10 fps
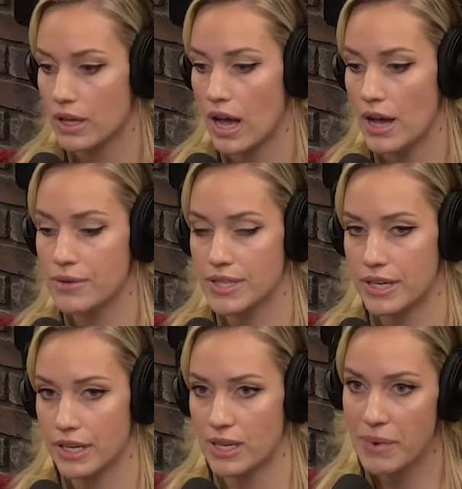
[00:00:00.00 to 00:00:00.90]
I was
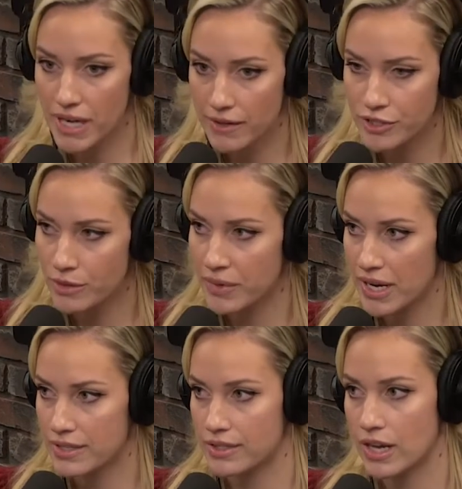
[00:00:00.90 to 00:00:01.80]
a competitive
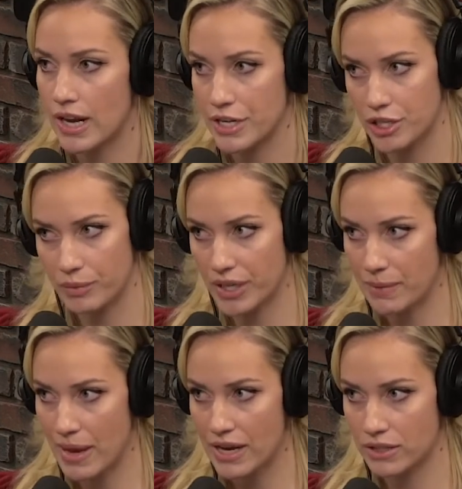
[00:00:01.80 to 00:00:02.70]
gymnast, got injured pretty
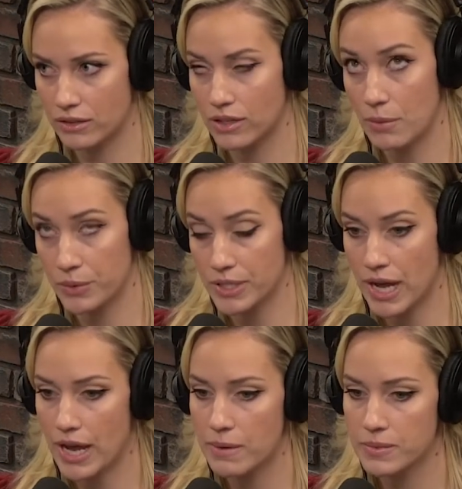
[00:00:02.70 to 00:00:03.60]
bad a couple
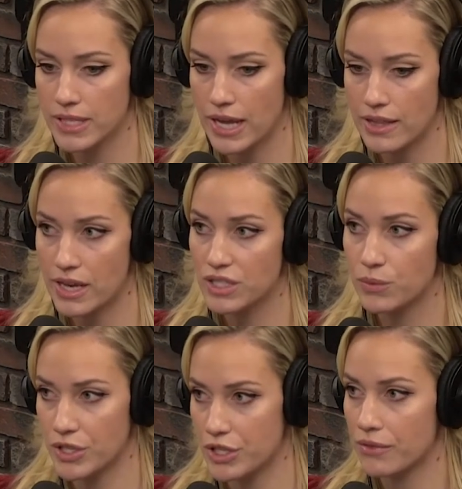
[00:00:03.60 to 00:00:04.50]
times, and mm. then
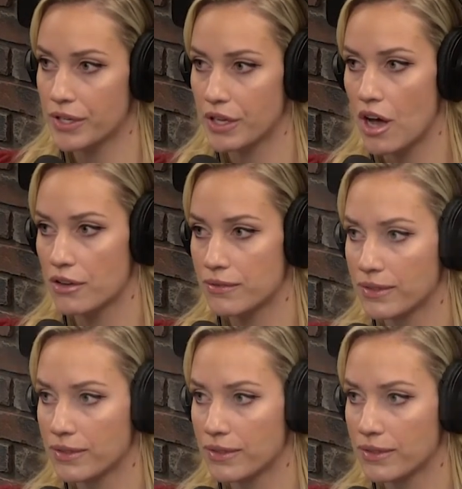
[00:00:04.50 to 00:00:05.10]
switched over to golf.